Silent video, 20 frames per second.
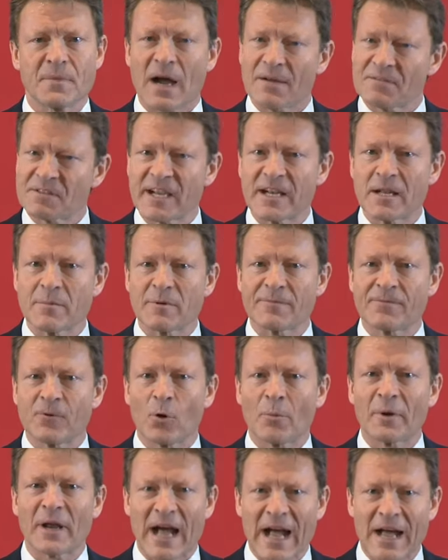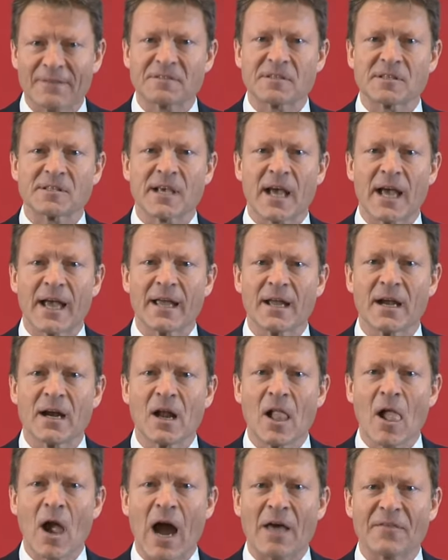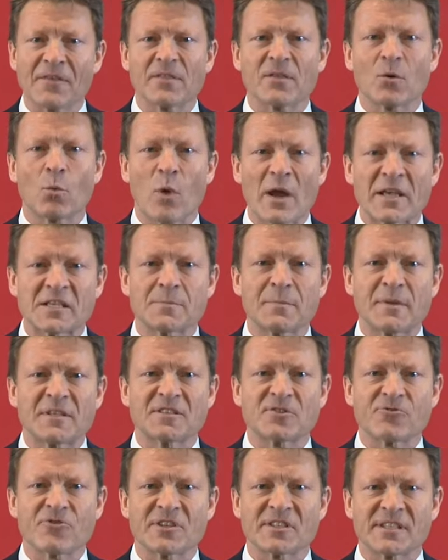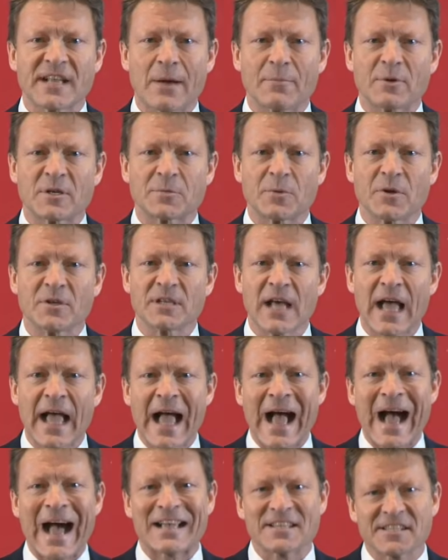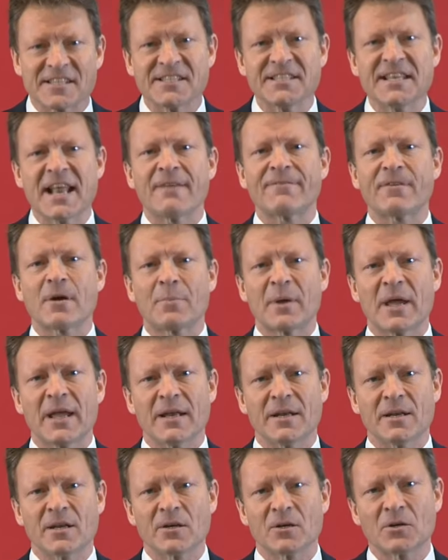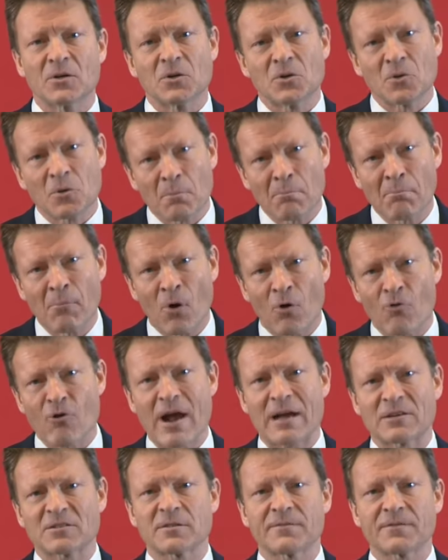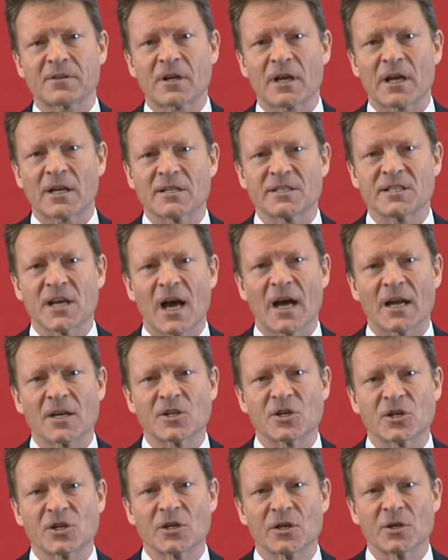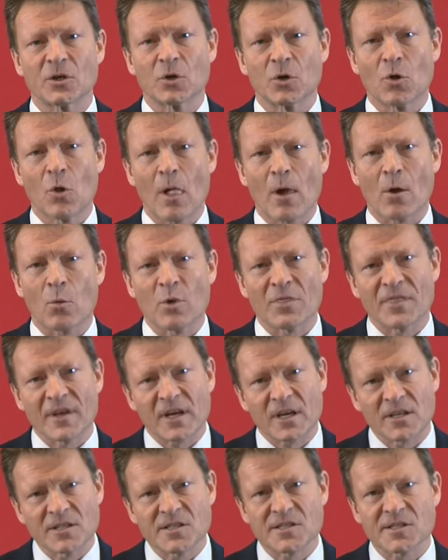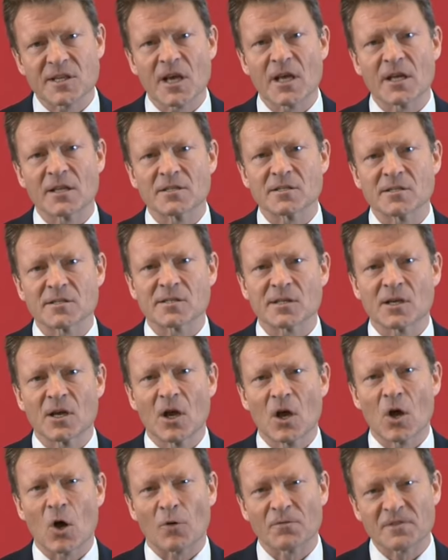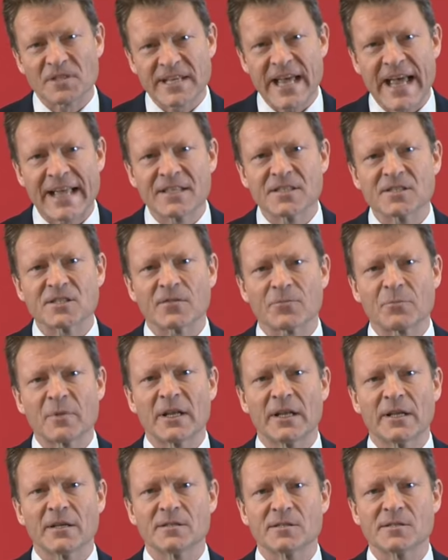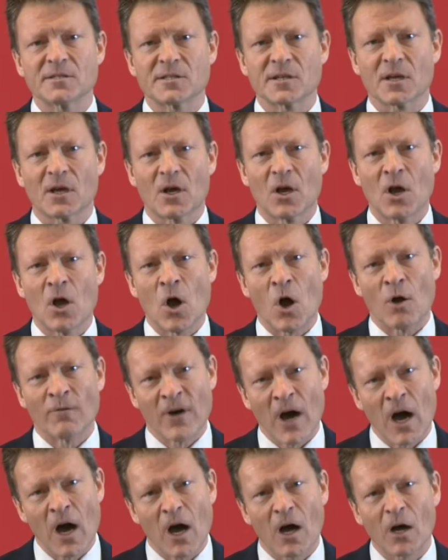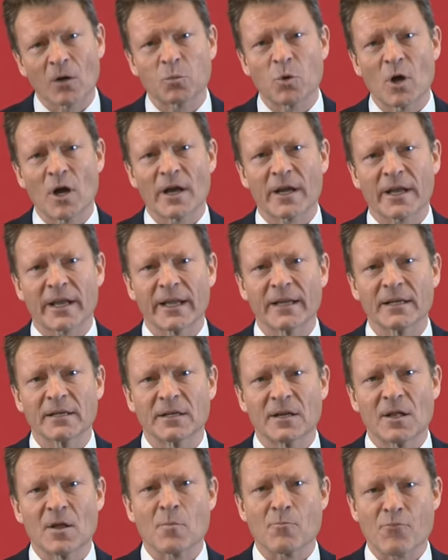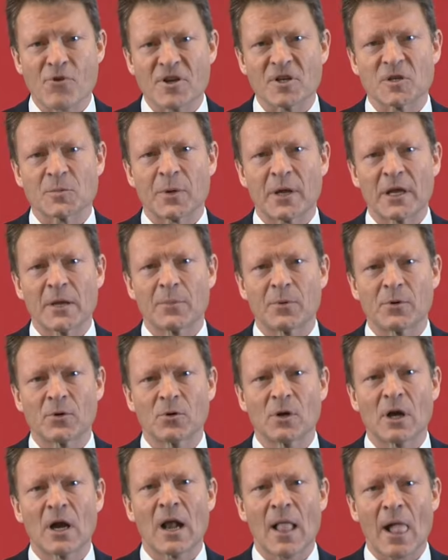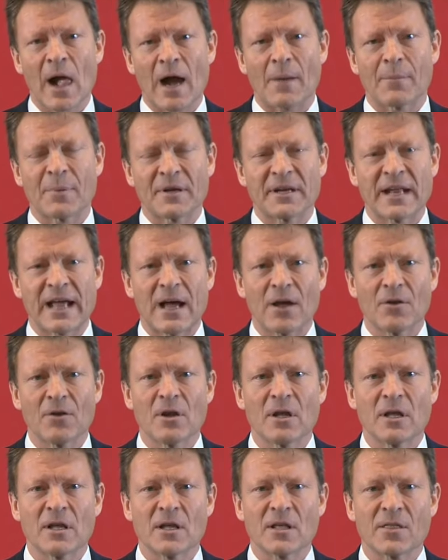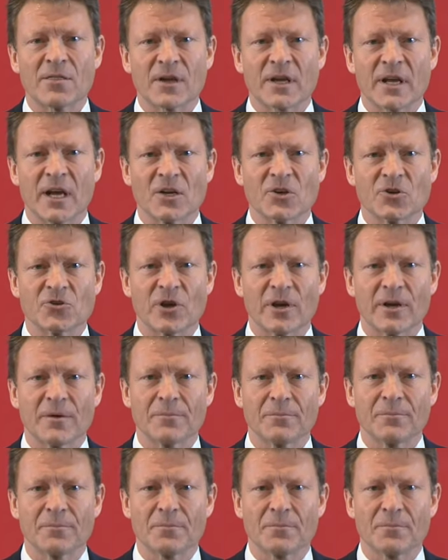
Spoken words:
I've said it before, but I have to say, I think the Westminster establishment has never been more out of touch with the concerns of tens of millions of hard-working British people up and down the country.